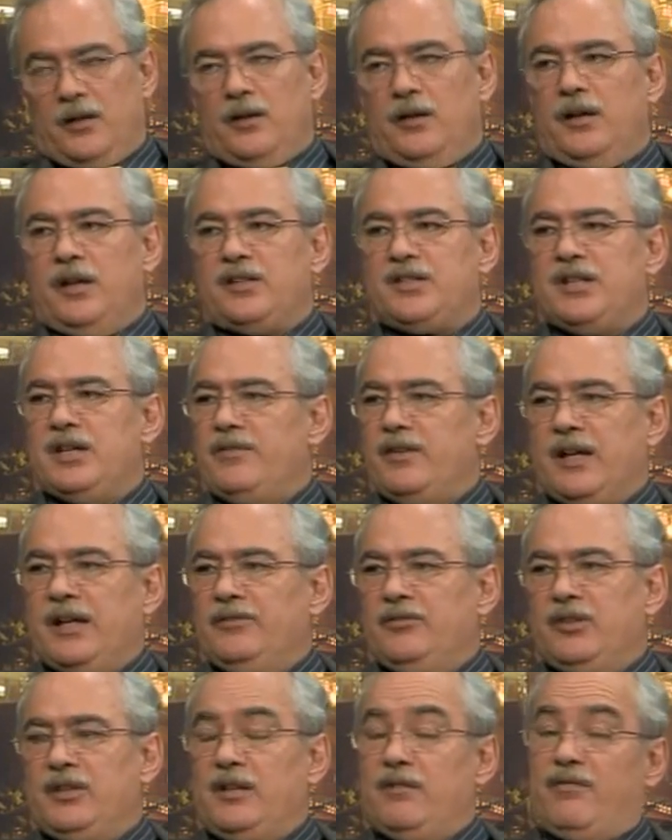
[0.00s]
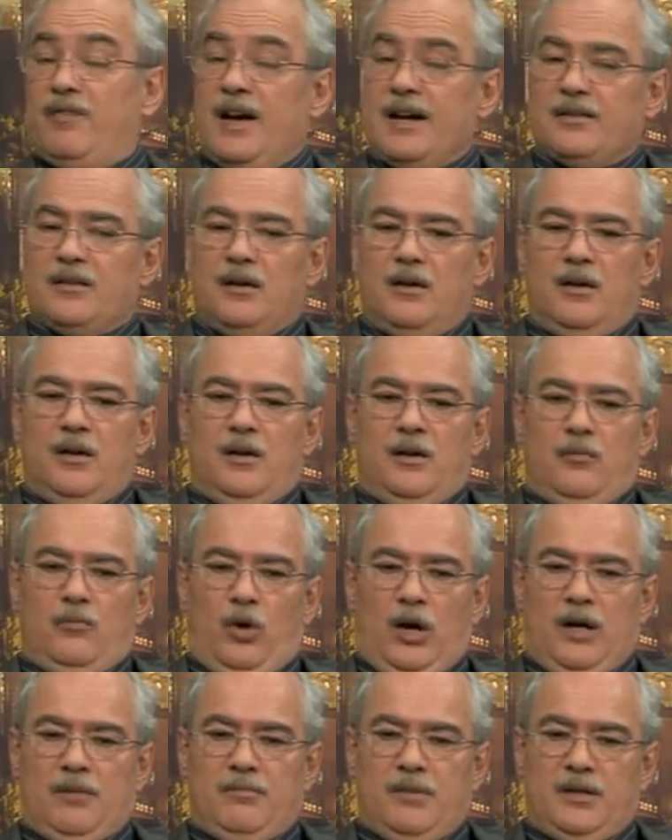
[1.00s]
It's never ended. In fact,
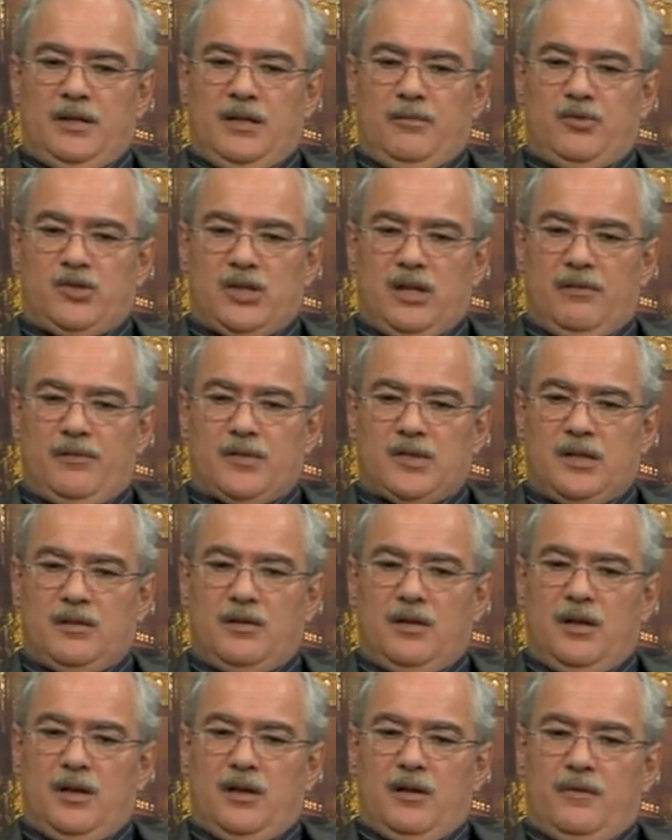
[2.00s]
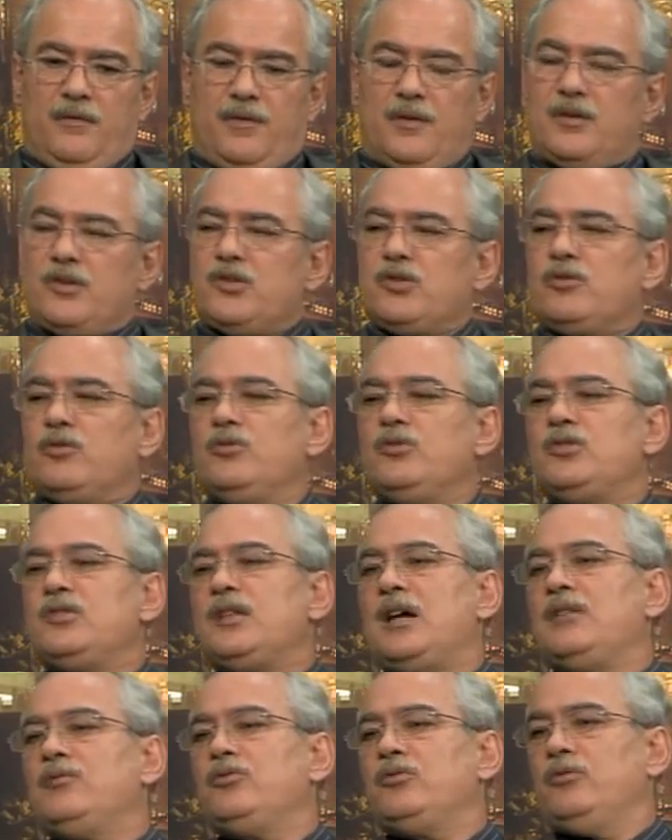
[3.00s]
Muhammad himself said, first
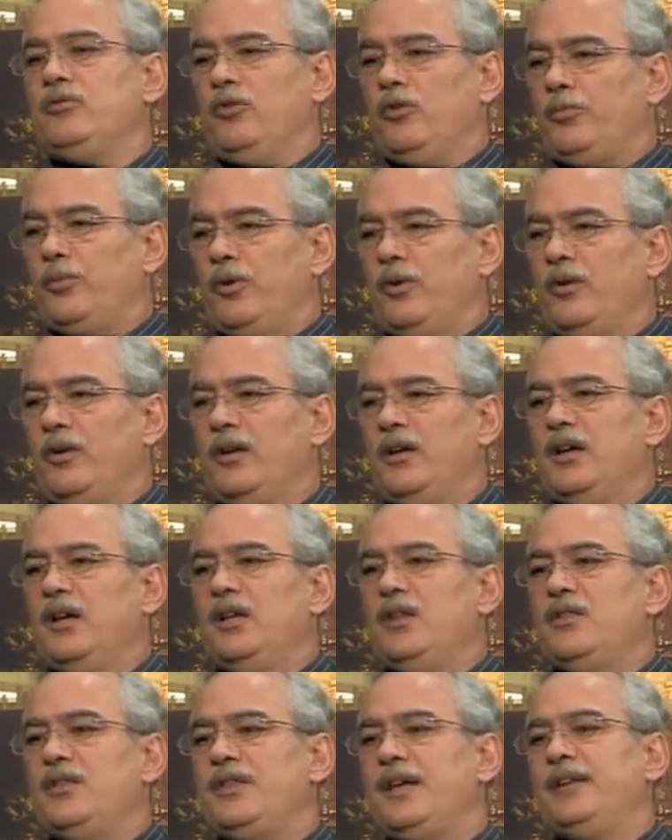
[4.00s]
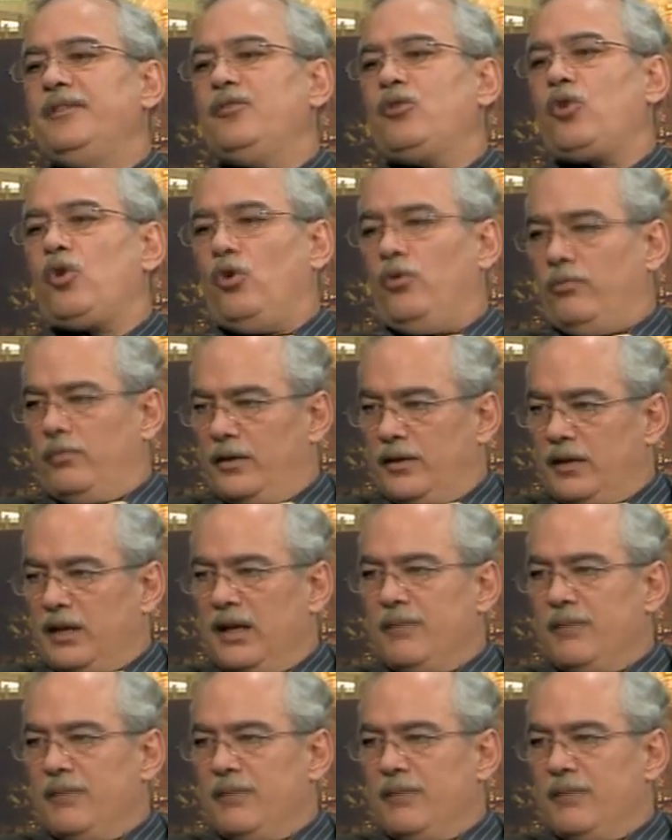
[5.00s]
Constantinople, then Rome.